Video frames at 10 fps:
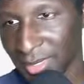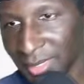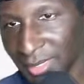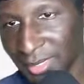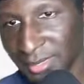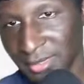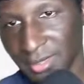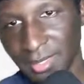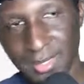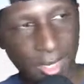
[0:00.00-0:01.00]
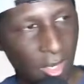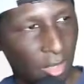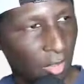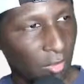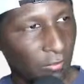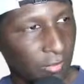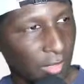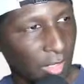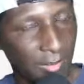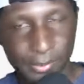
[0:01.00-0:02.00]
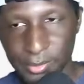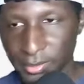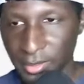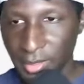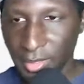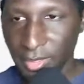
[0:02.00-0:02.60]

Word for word: is all over the upper of